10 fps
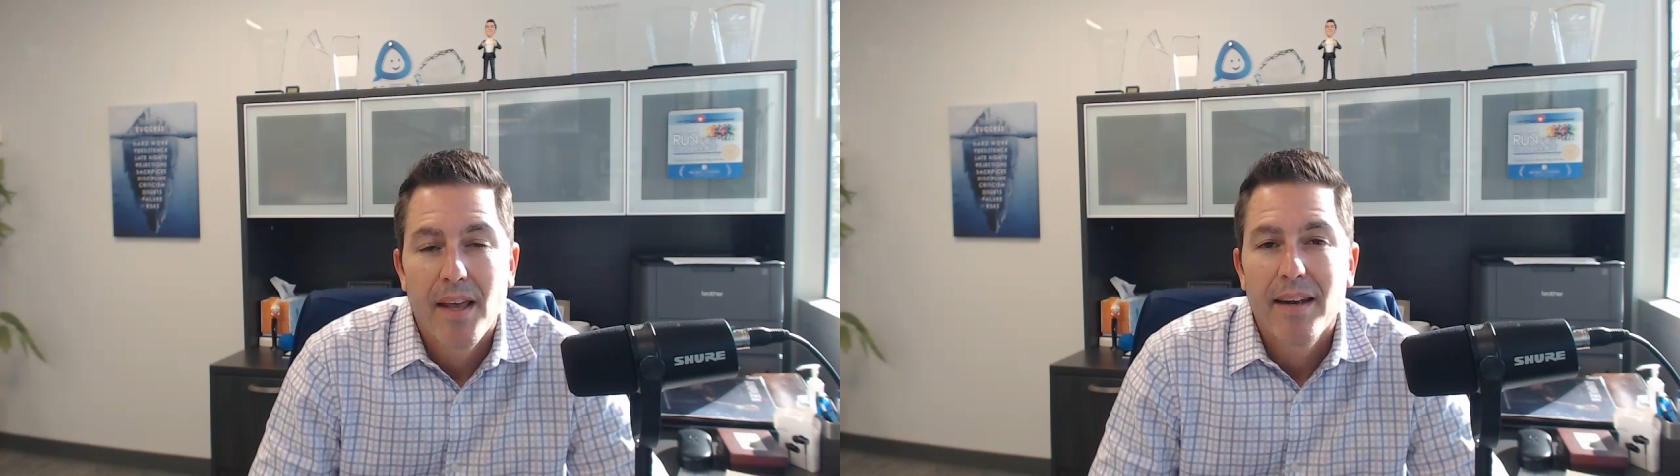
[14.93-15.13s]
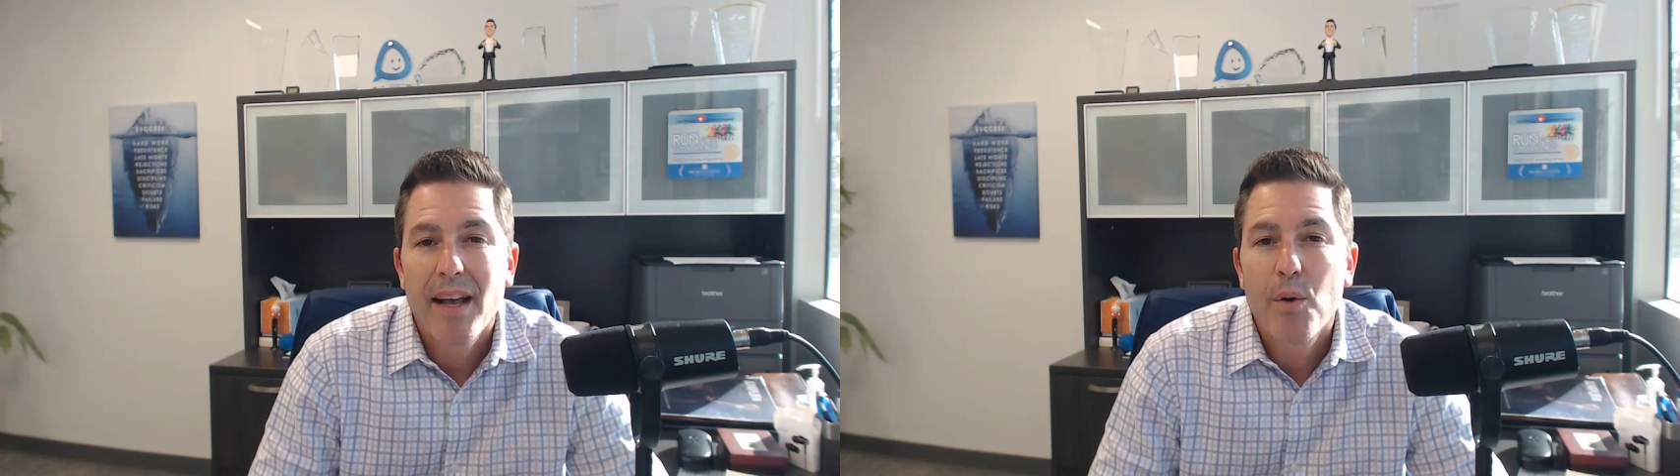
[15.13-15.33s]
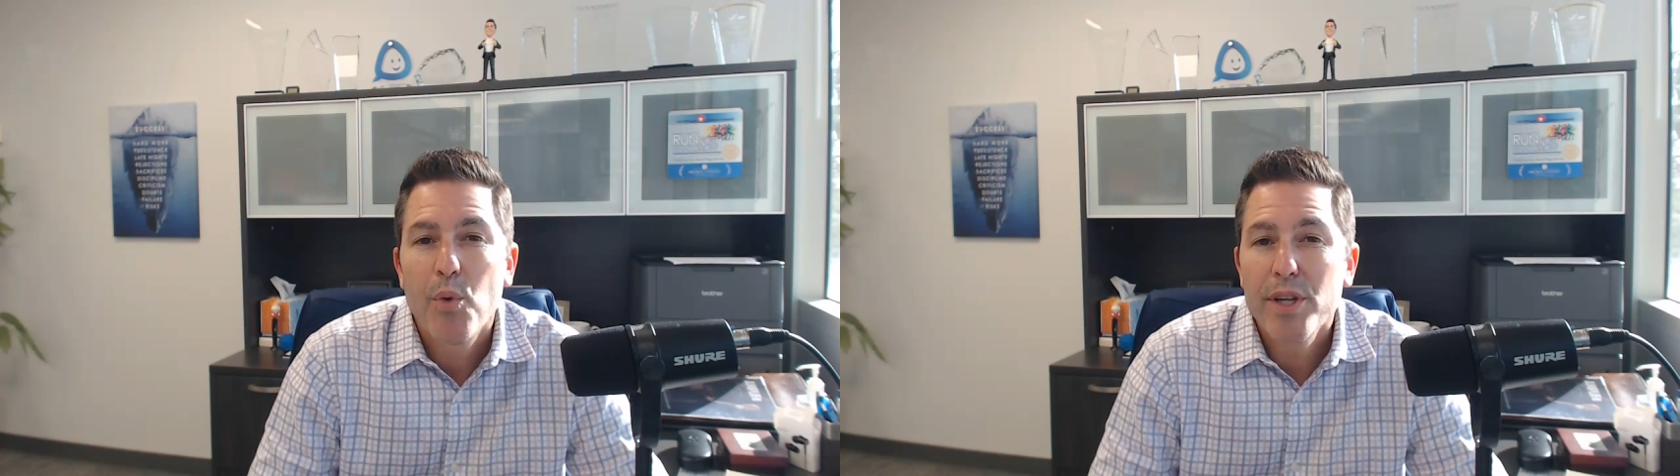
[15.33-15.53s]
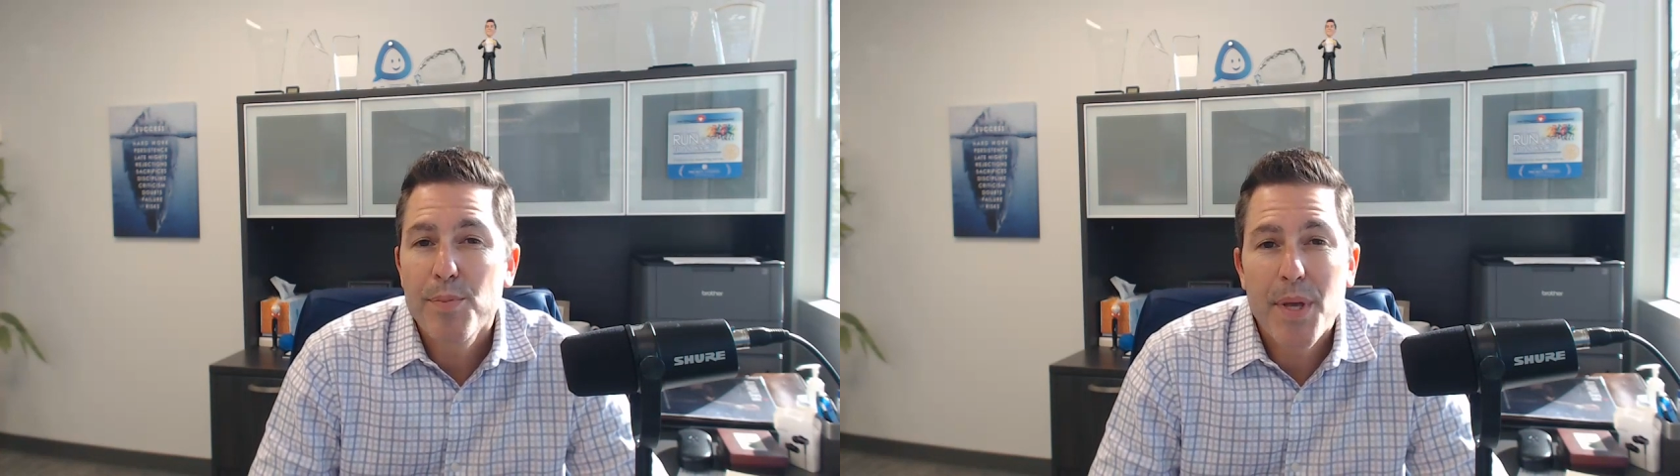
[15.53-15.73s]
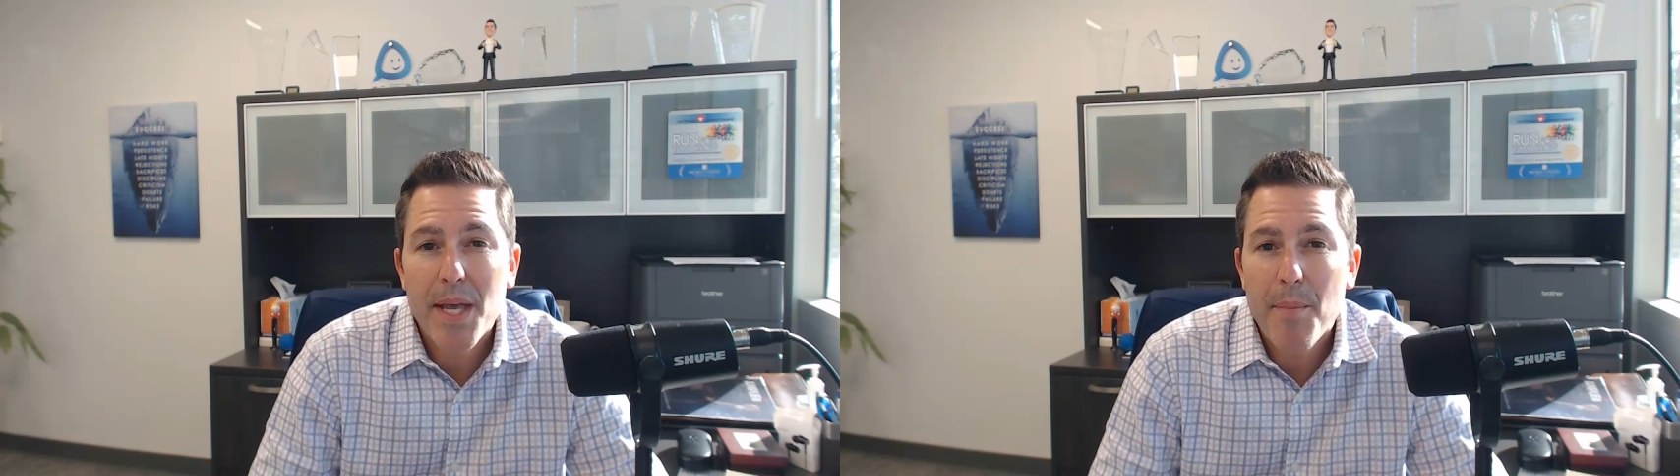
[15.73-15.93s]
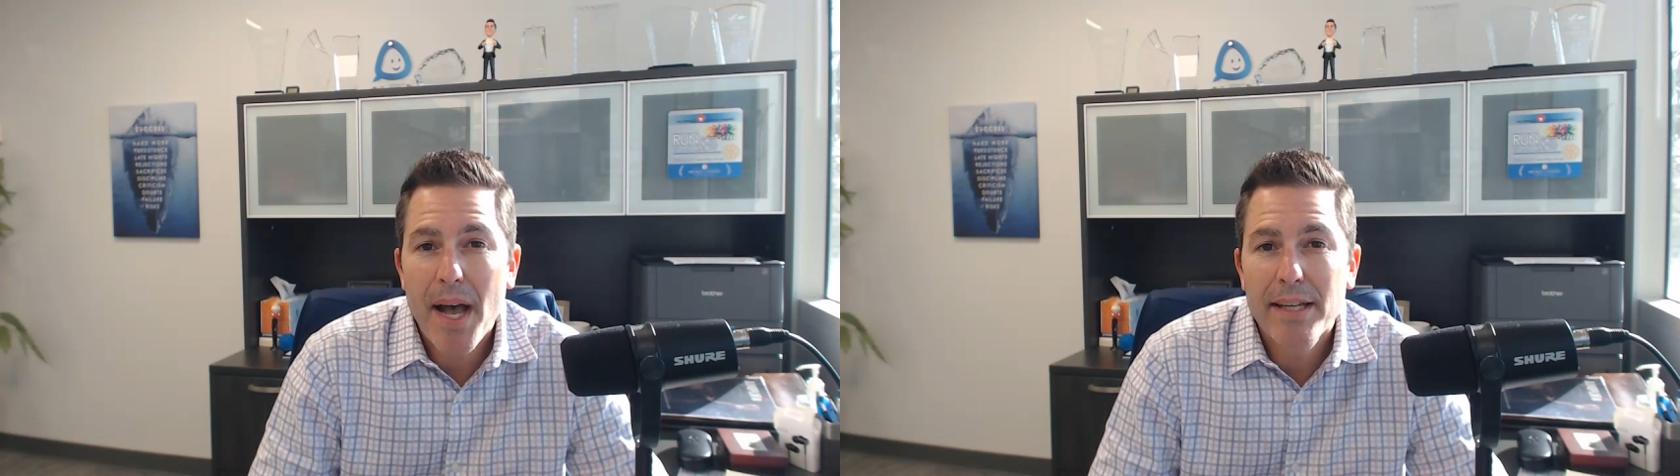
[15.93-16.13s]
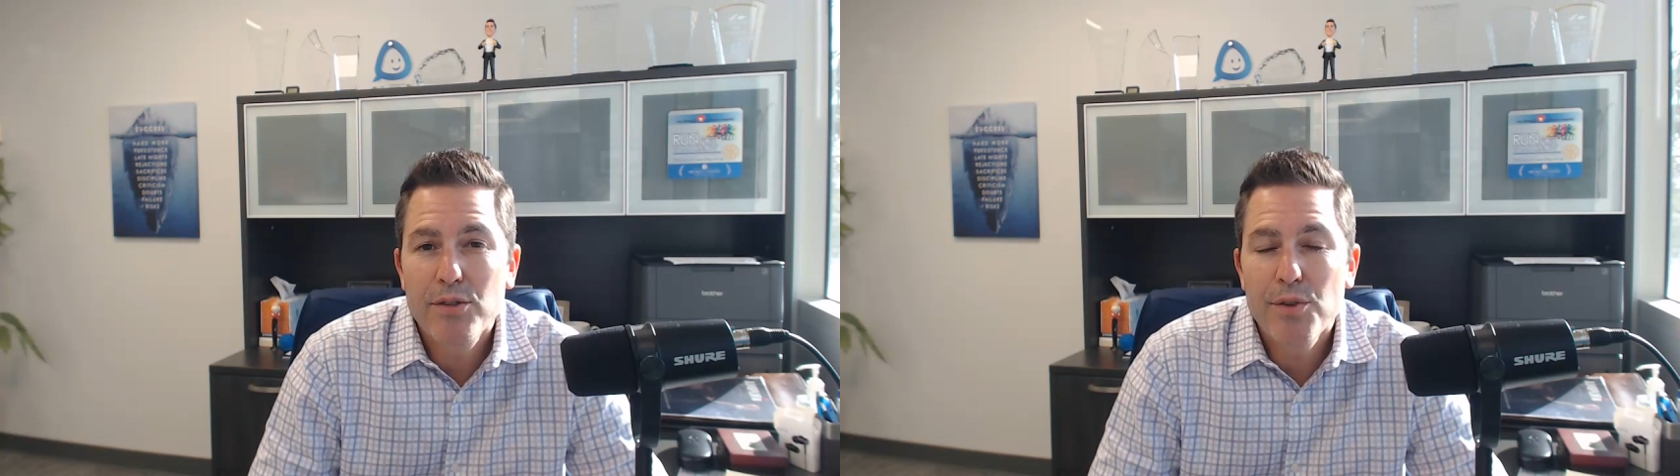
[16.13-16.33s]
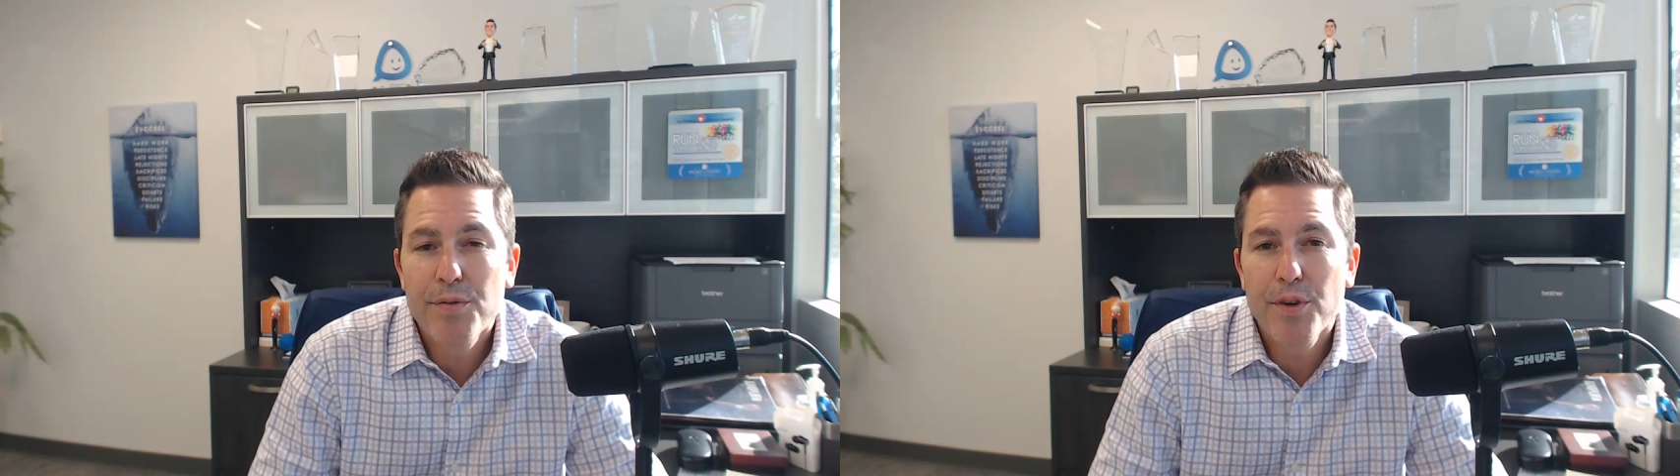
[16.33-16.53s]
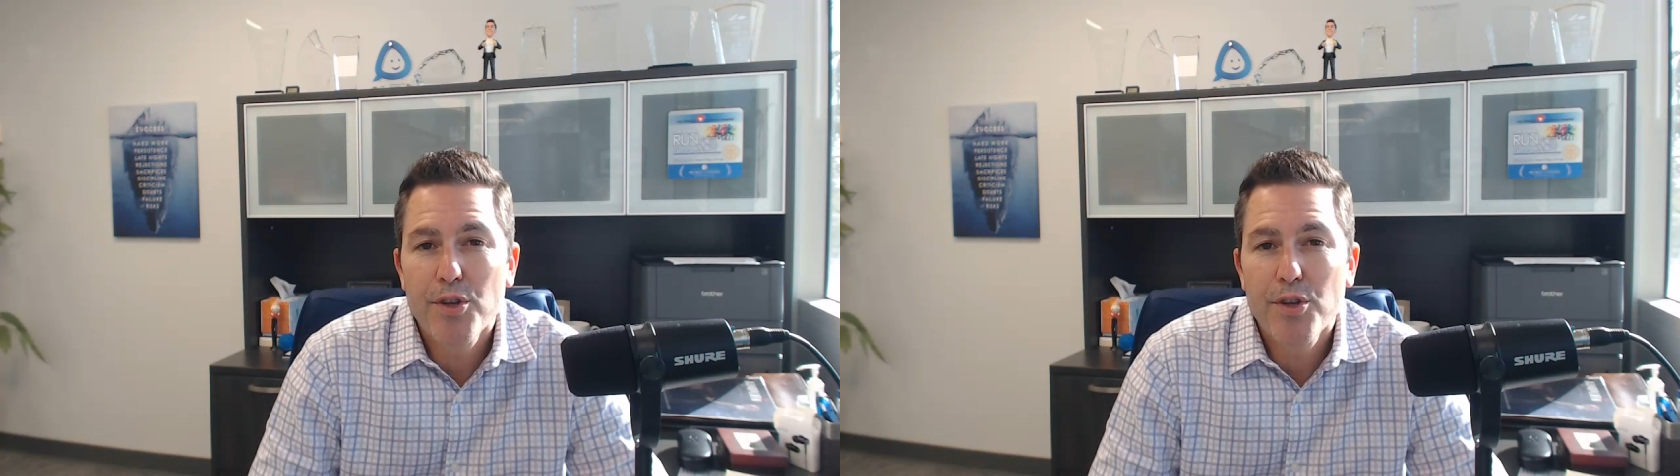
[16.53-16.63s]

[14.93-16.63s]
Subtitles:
Now, what does PMI do for